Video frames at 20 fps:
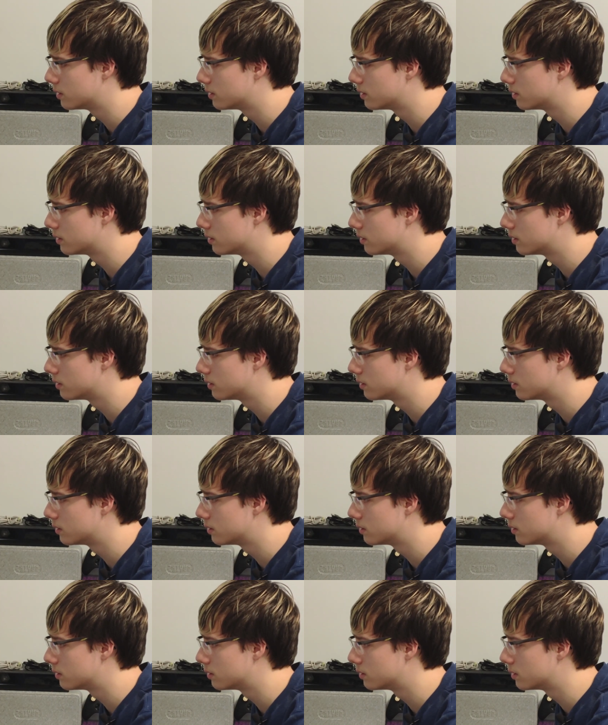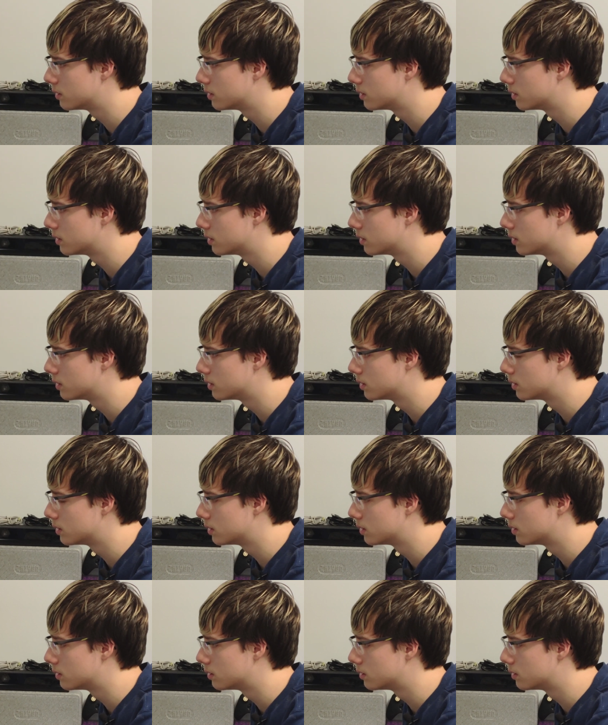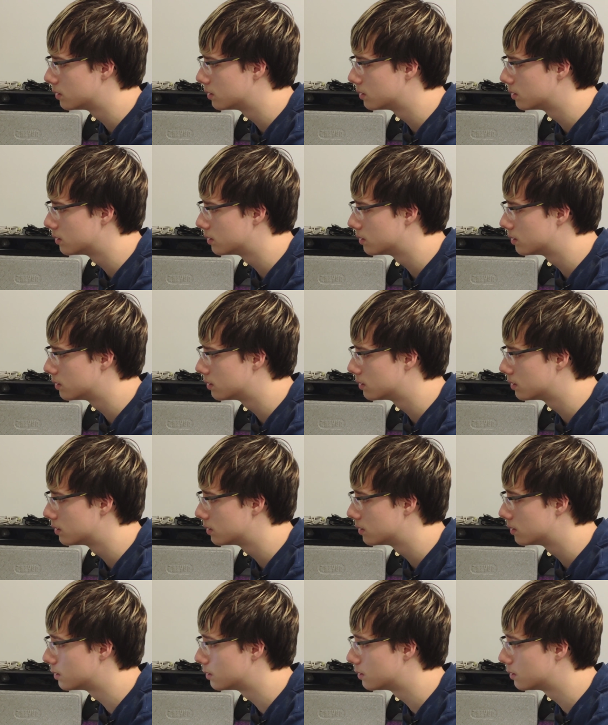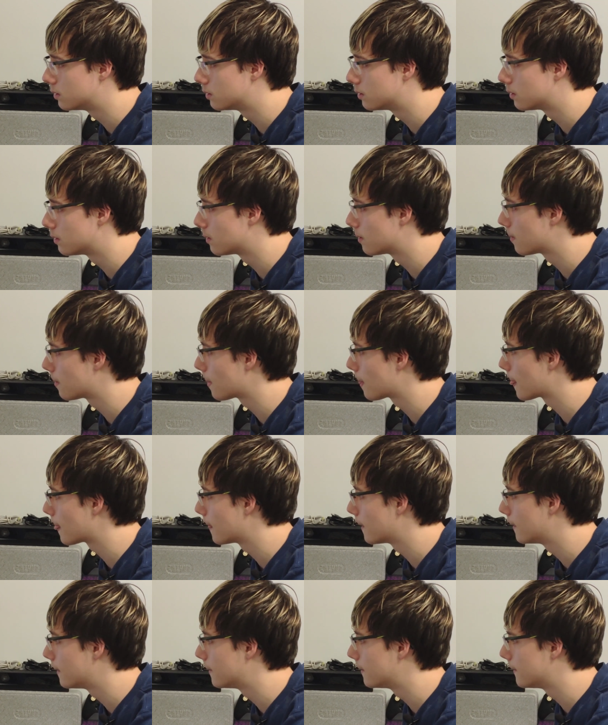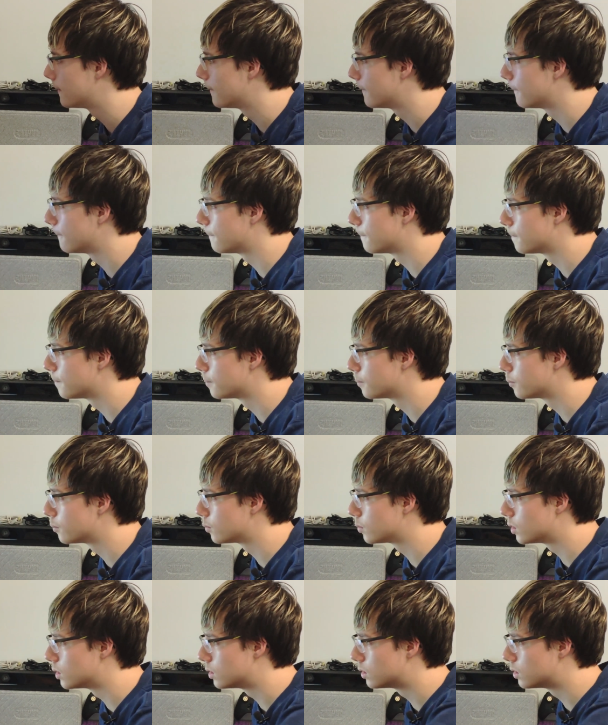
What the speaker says: Nothing is said.